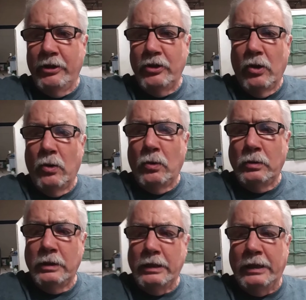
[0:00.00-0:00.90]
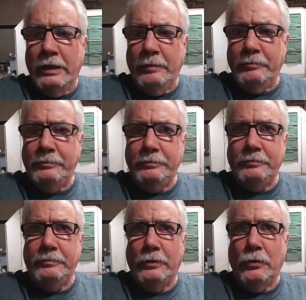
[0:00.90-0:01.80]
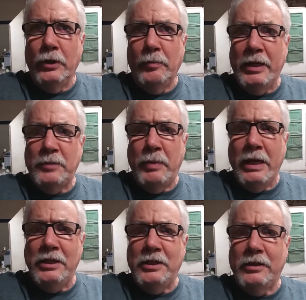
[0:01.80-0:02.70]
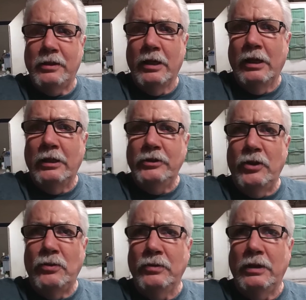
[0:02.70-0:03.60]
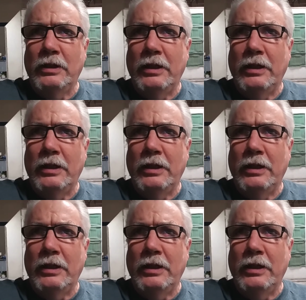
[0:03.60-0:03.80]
in the hole. Oil-based paints aren't